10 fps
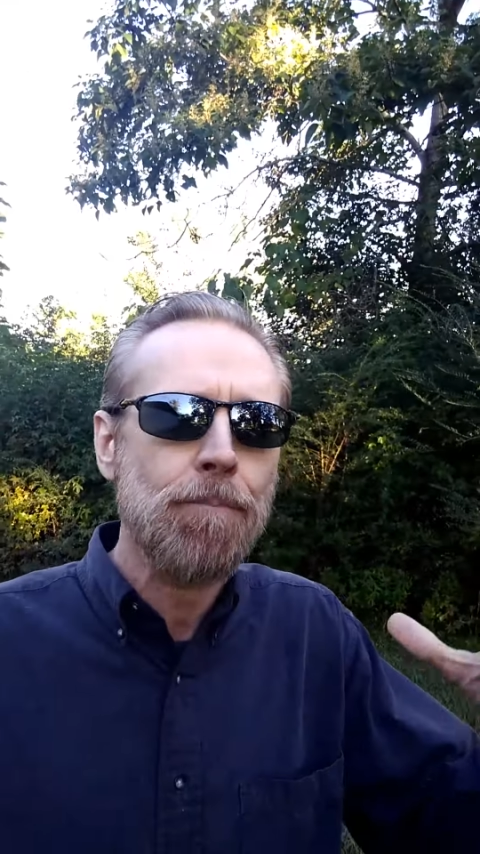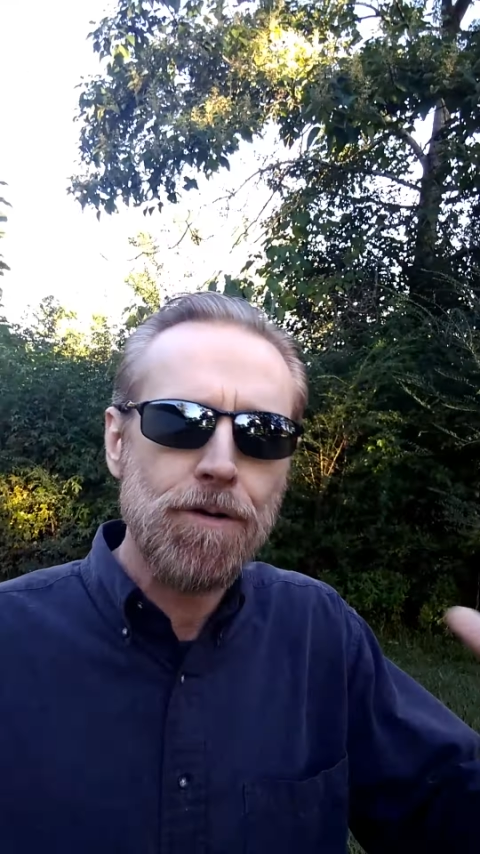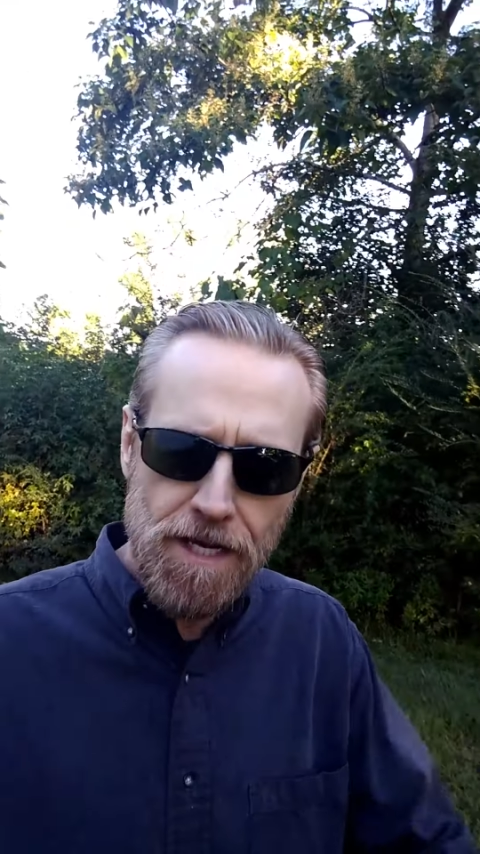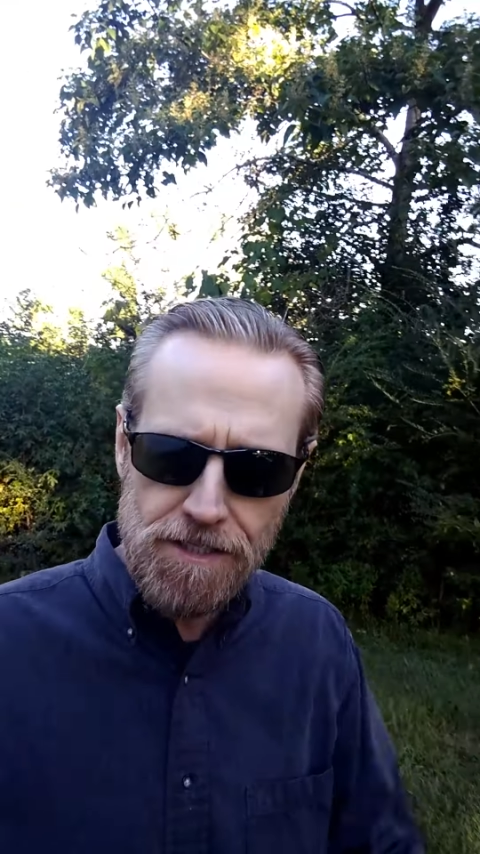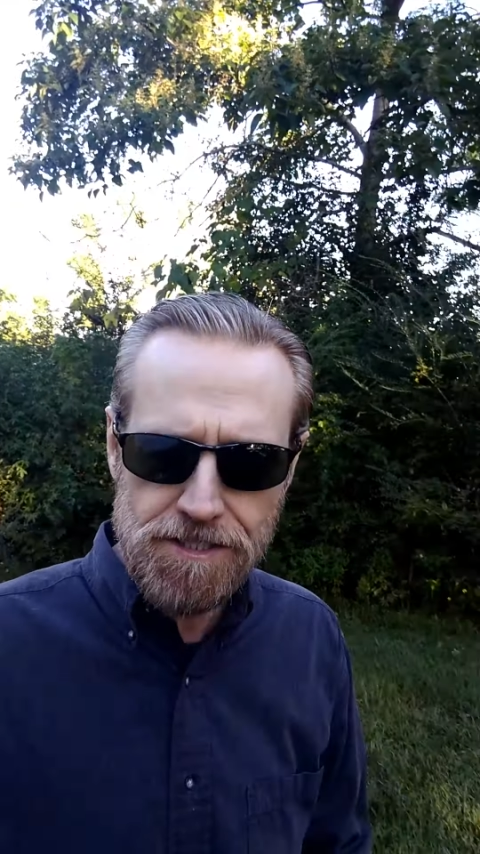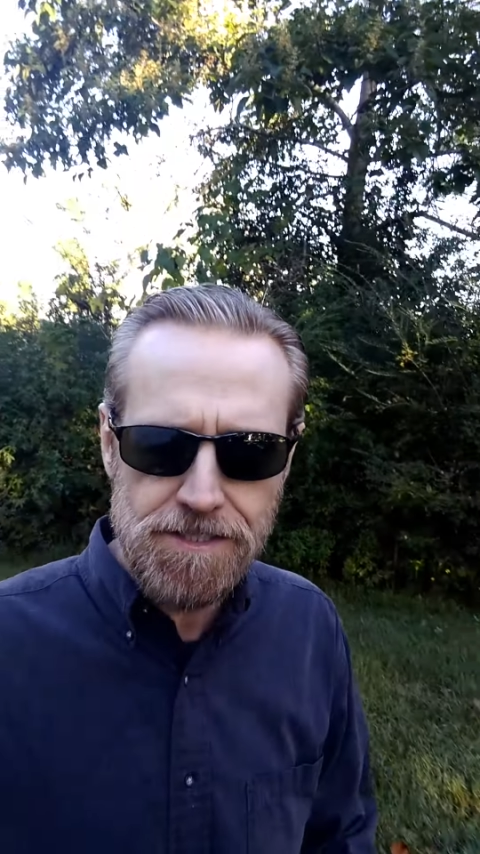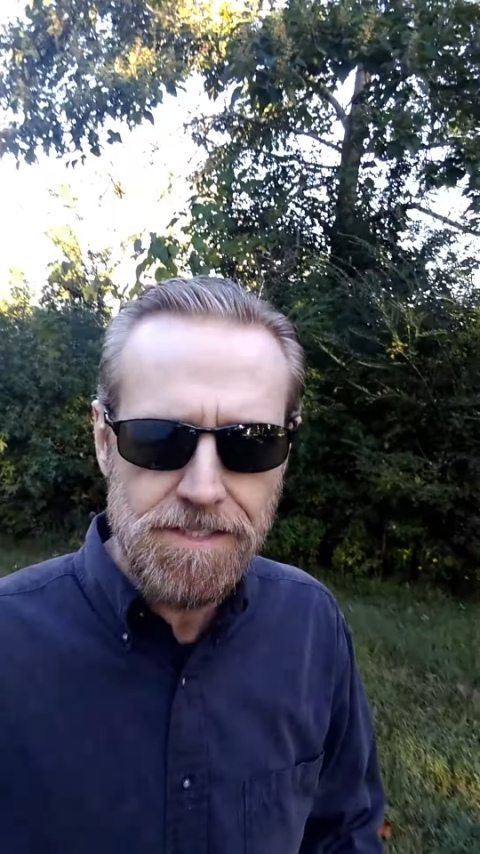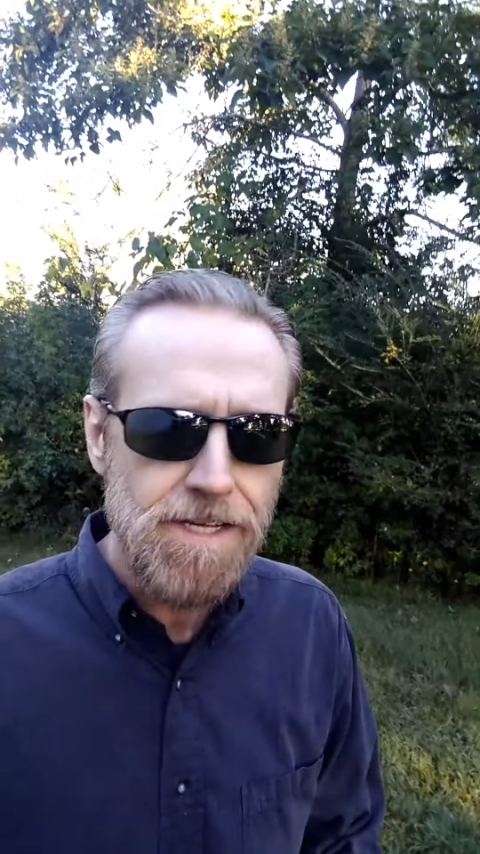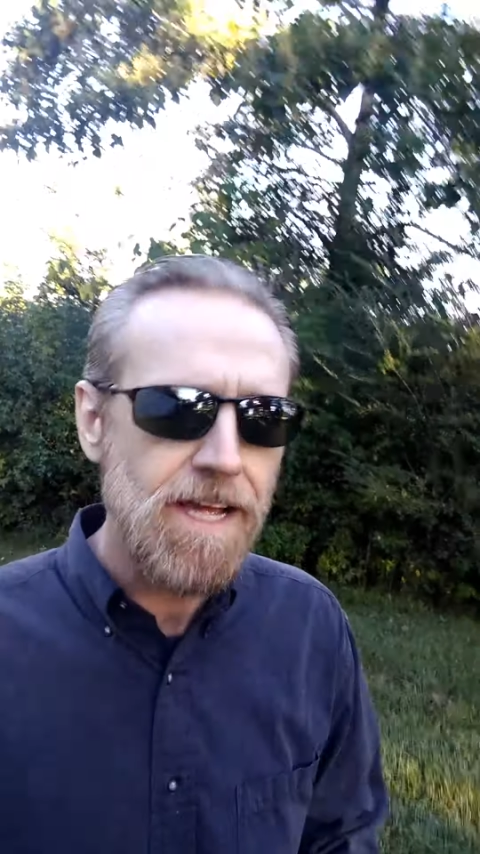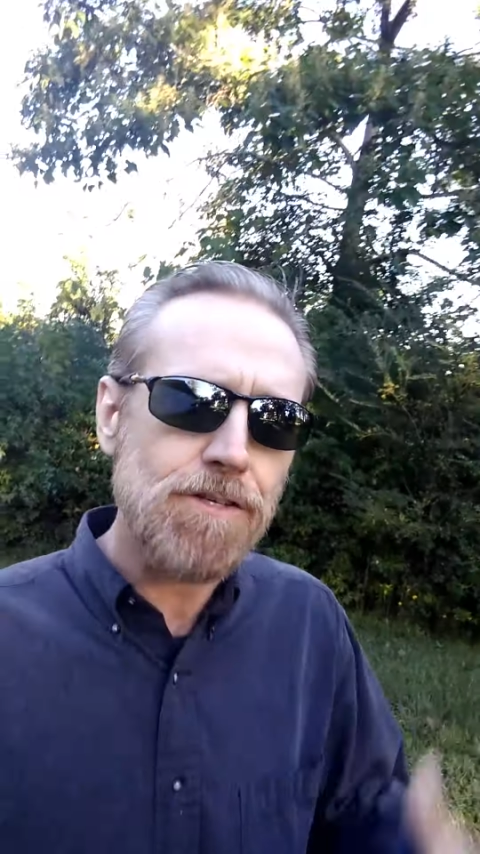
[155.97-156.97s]

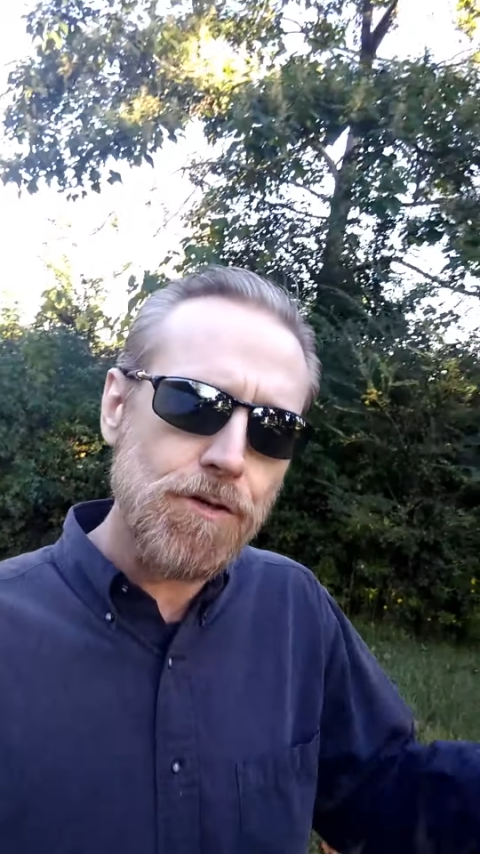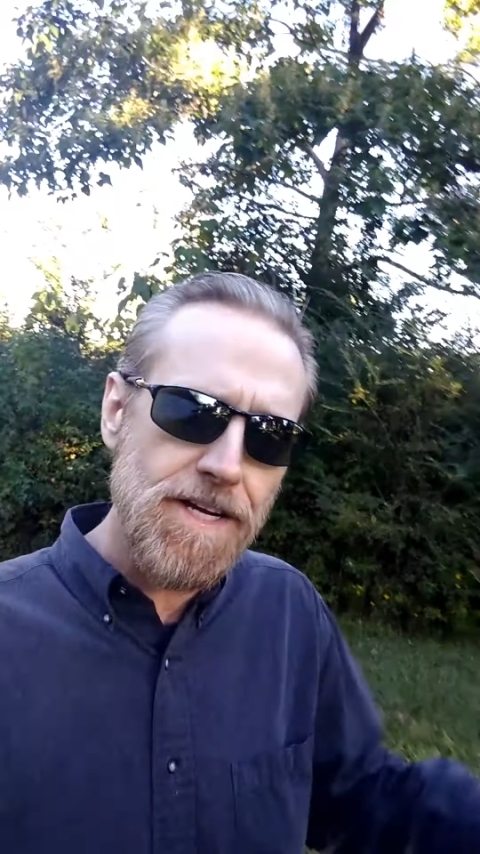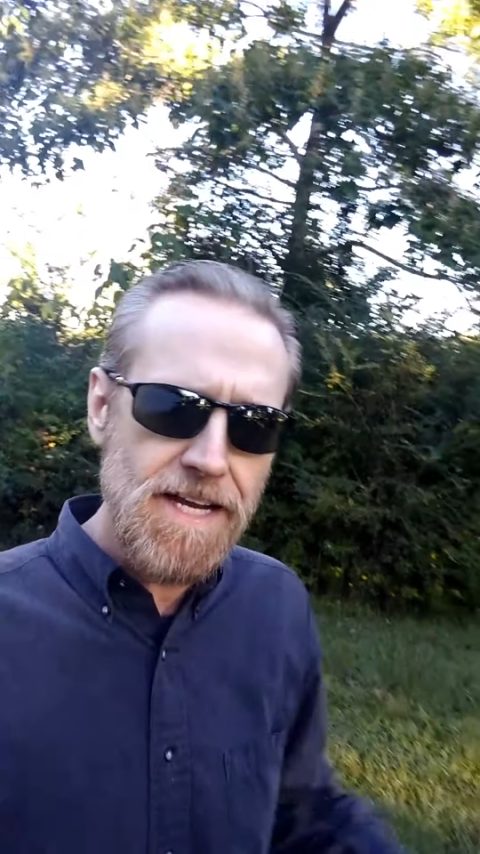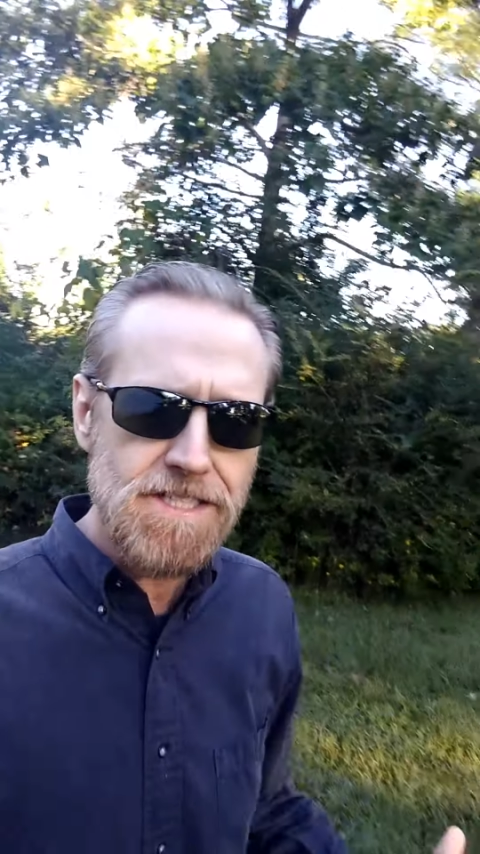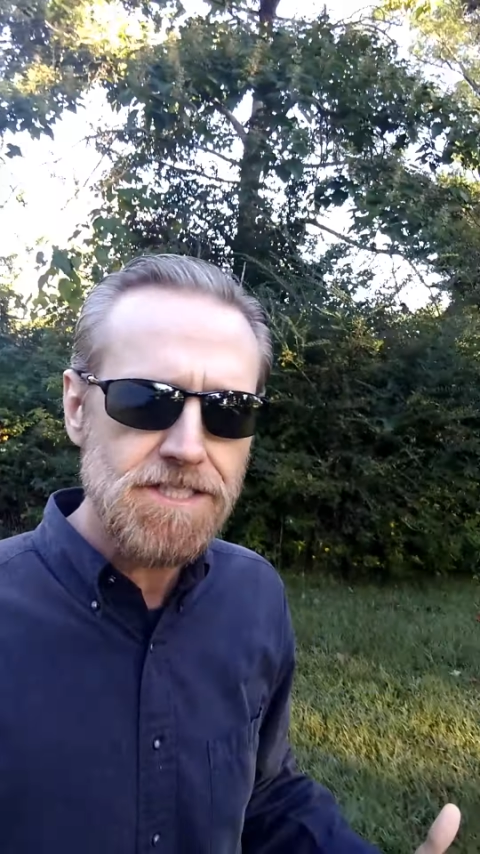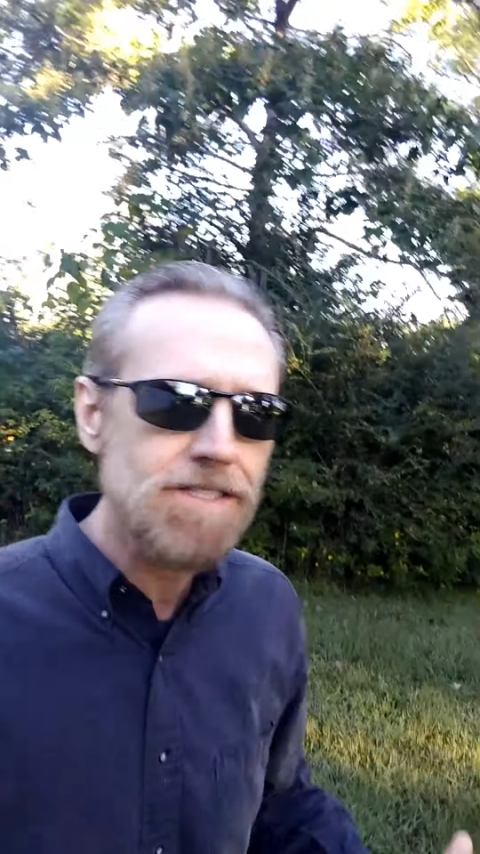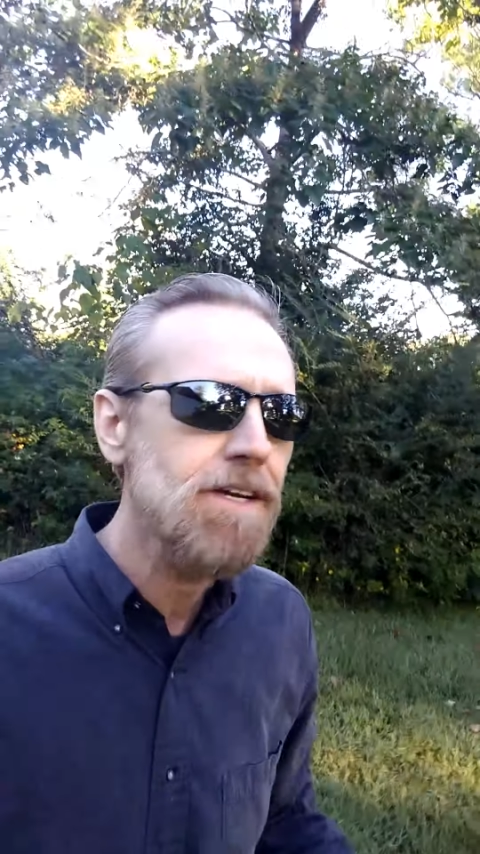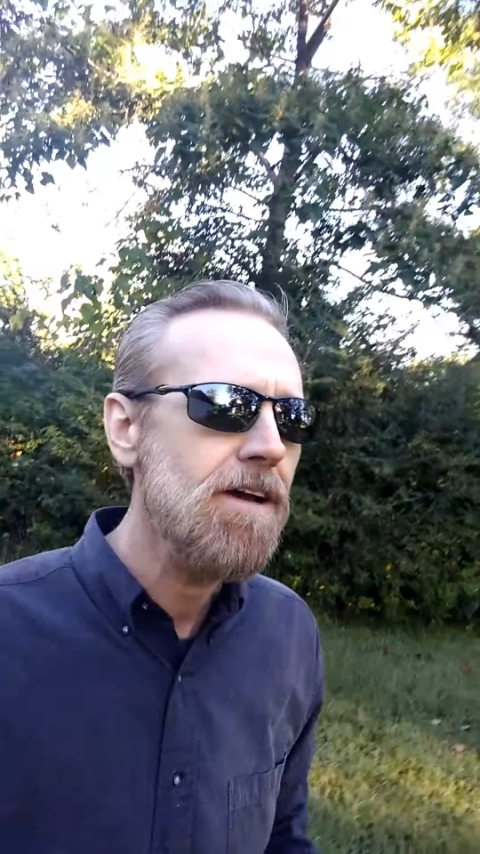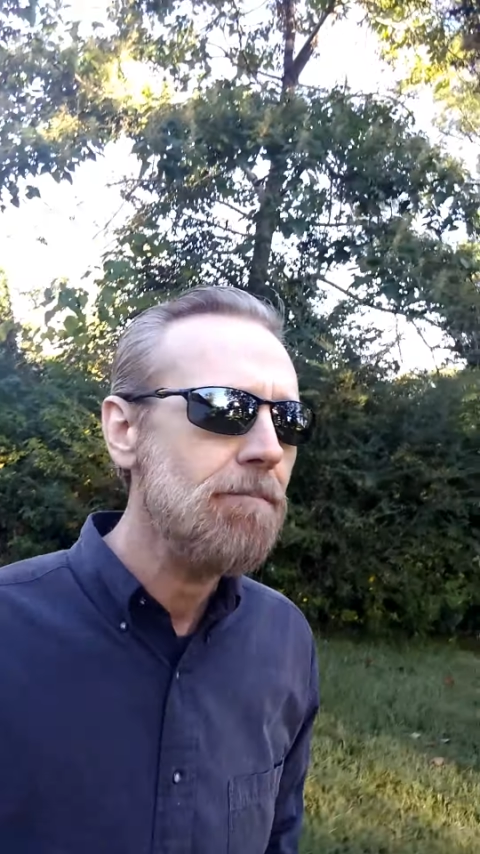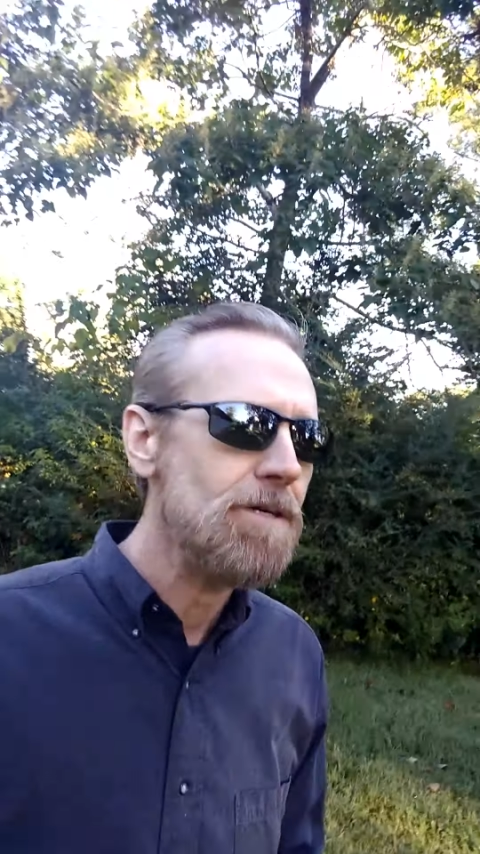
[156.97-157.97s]
production and creation
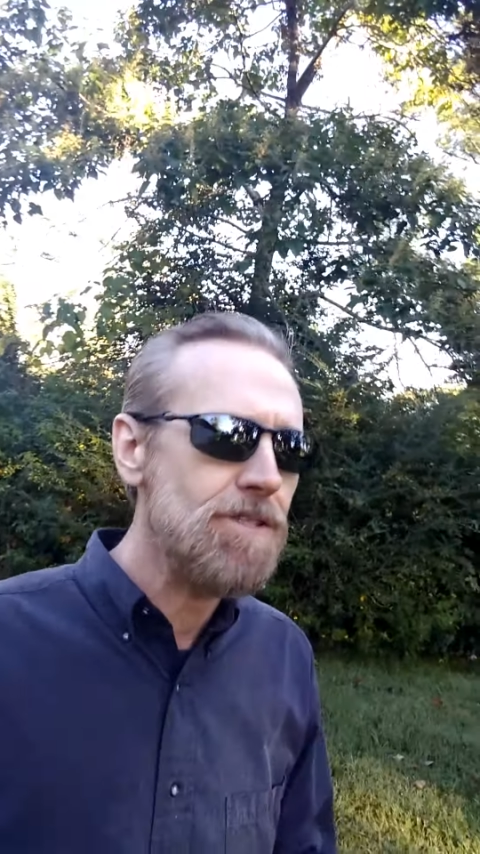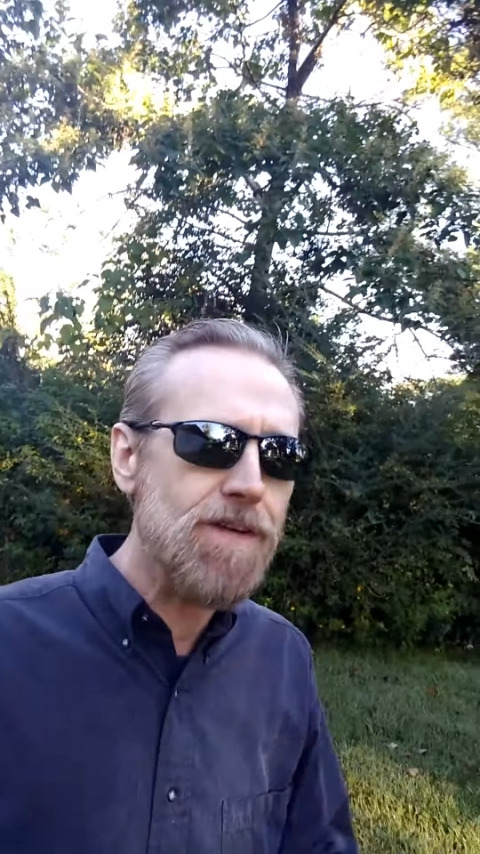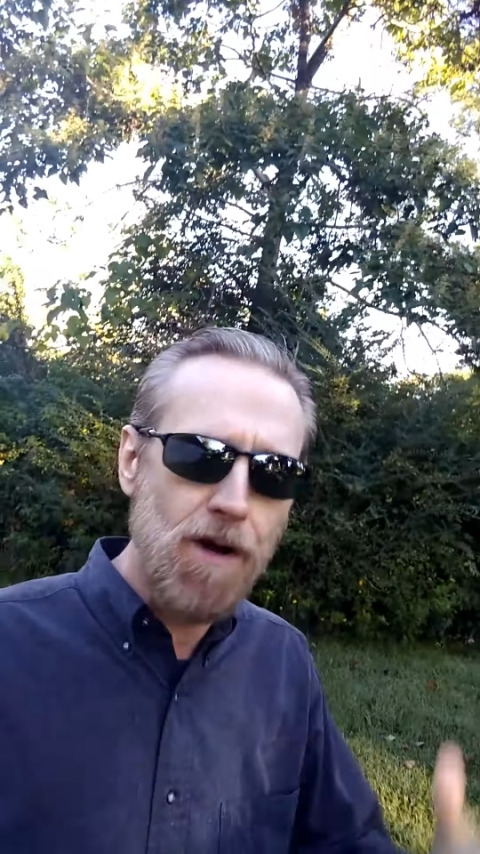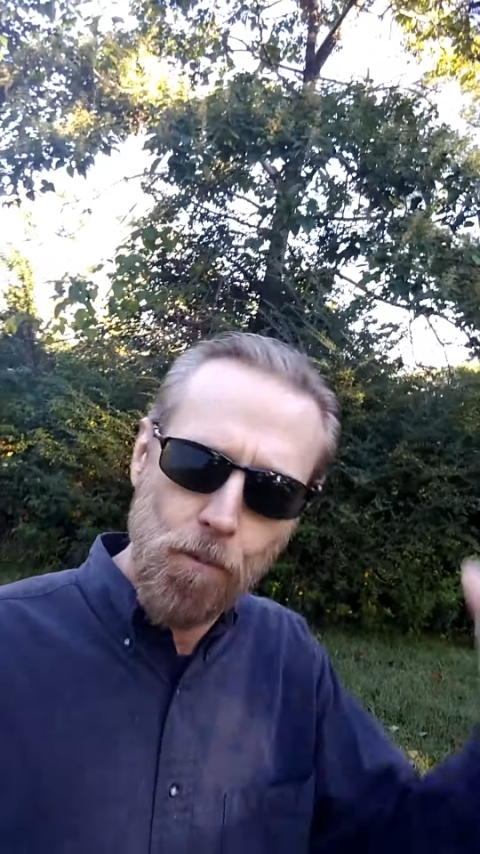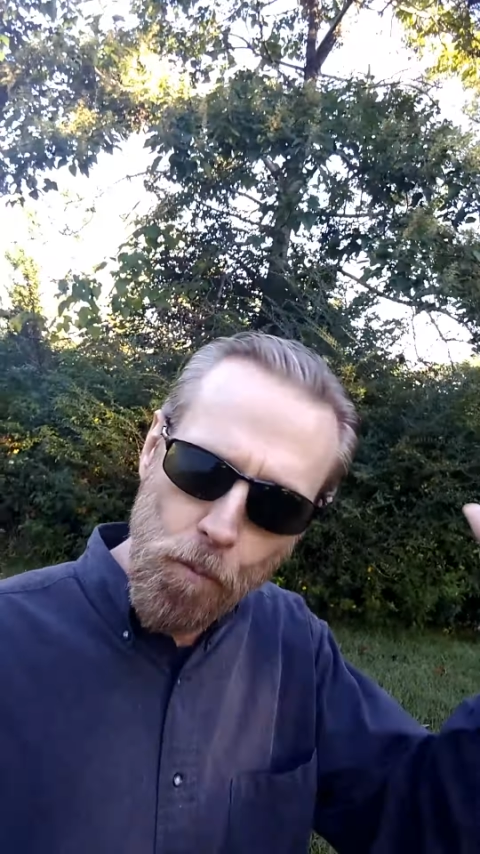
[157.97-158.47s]
but you've got